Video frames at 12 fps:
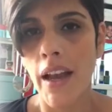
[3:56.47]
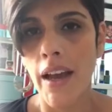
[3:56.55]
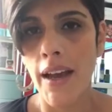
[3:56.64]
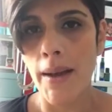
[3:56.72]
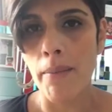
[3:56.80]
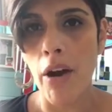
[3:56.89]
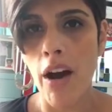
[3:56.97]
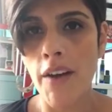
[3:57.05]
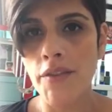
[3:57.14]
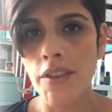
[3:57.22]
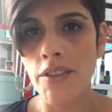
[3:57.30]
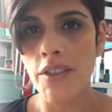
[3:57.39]

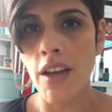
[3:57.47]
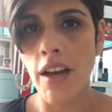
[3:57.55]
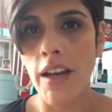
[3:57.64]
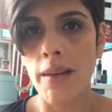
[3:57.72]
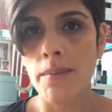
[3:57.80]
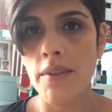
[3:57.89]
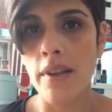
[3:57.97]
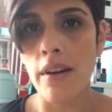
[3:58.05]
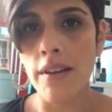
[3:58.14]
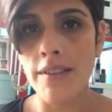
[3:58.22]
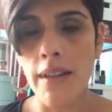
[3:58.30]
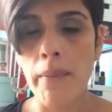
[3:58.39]
Oftentimes there are
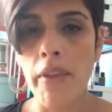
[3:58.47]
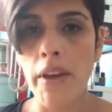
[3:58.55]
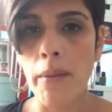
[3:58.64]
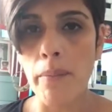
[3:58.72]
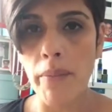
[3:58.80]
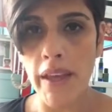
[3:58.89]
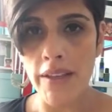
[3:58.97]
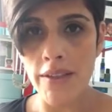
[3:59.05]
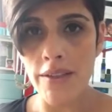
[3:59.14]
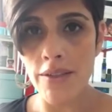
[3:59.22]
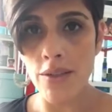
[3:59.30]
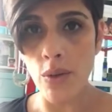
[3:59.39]
some that are
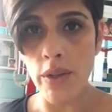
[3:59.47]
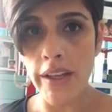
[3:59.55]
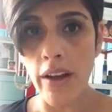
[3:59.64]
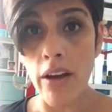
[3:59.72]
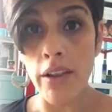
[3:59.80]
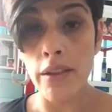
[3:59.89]
based solely on